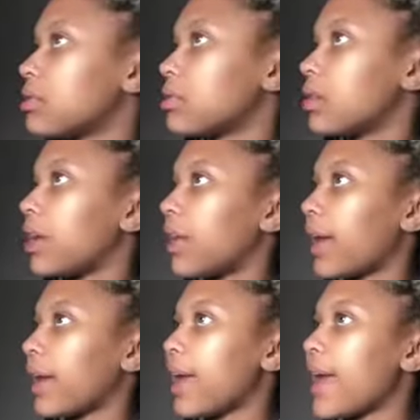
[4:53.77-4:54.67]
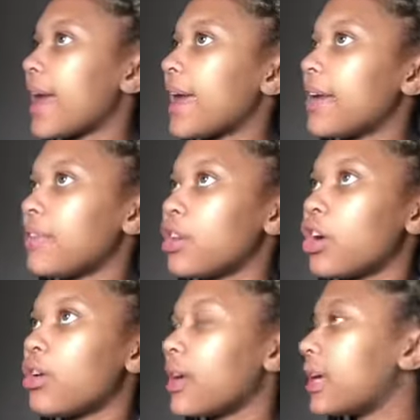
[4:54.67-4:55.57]
And like, even
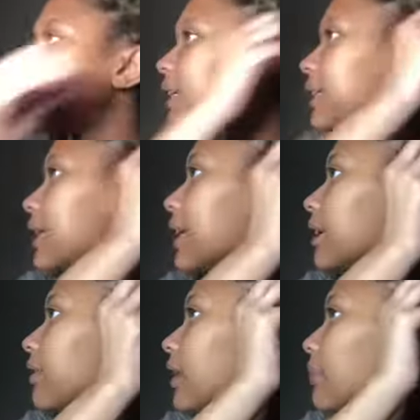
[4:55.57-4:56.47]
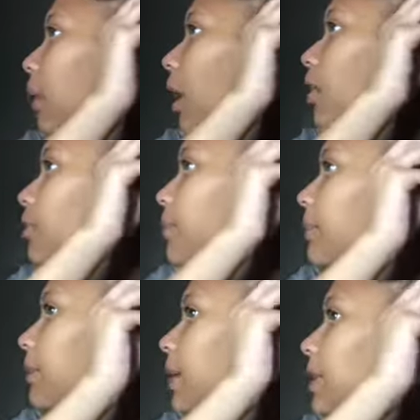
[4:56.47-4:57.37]
though it didn't really bother me,
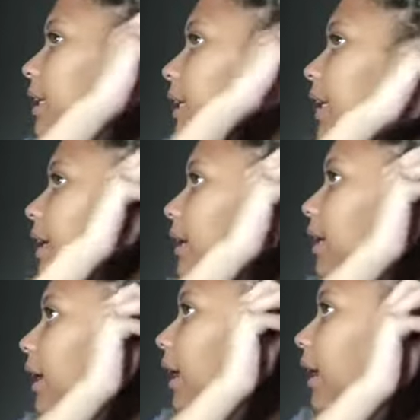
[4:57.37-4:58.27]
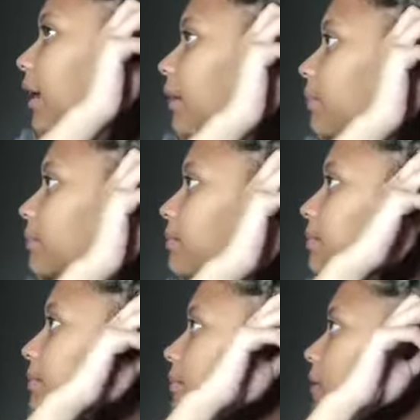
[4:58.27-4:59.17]
because at the end of the day
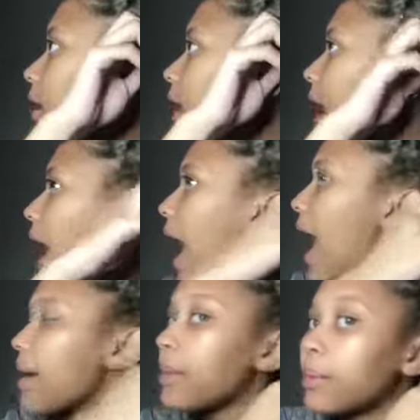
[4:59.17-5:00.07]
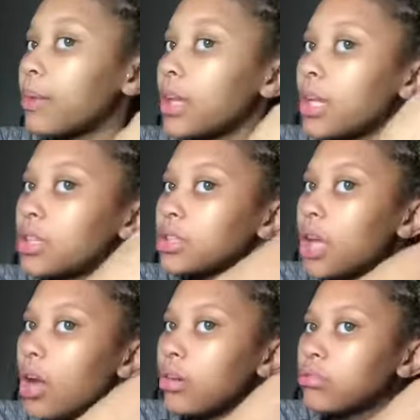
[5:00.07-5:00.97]
I make money,
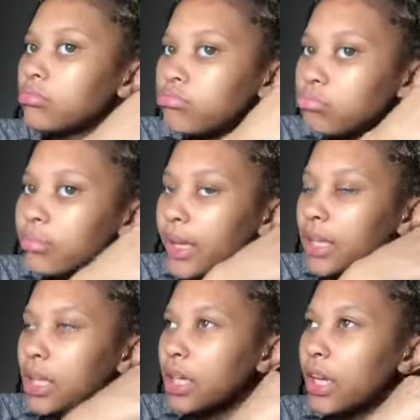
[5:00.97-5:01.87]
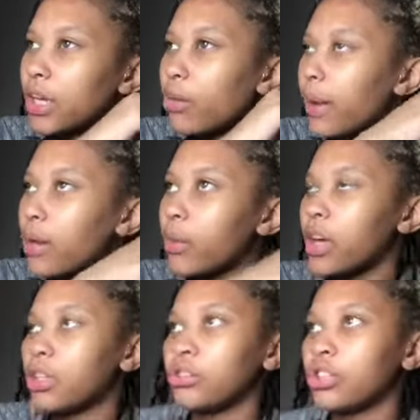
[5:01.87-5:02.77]
so, but at the end of the day, nobody want to
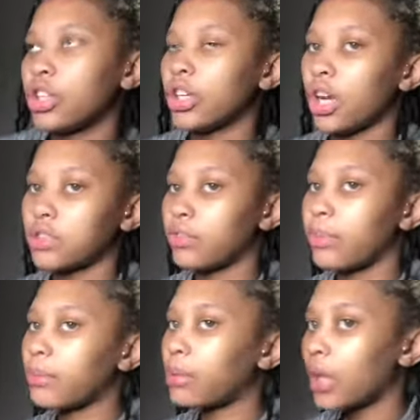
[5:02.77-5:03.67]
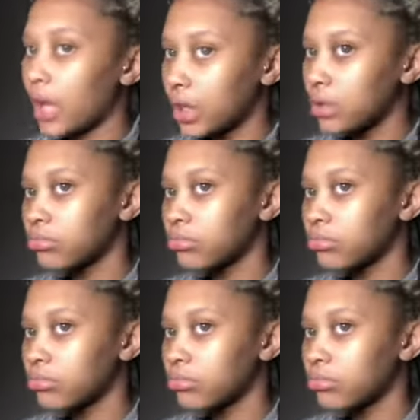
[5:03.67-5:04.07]
lose $30 from people lying.